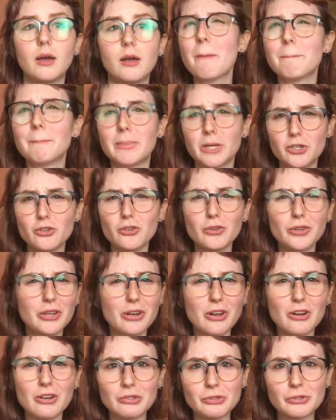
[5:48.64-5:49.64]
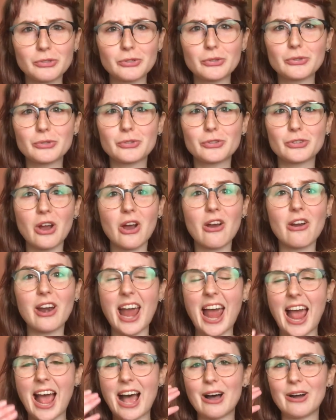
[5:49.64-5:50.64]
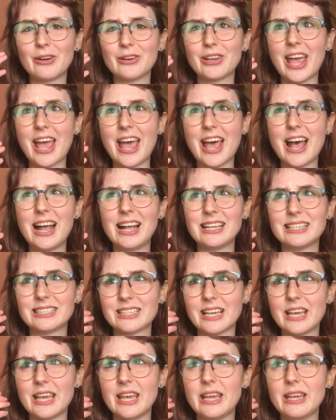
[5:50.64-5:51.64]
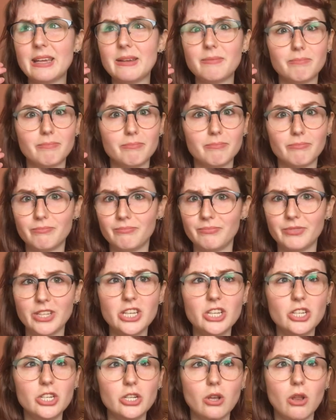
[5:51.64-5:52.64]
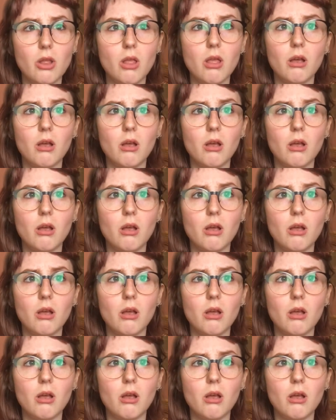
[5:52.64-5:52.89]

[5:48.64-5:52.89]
but you can also start out as a need.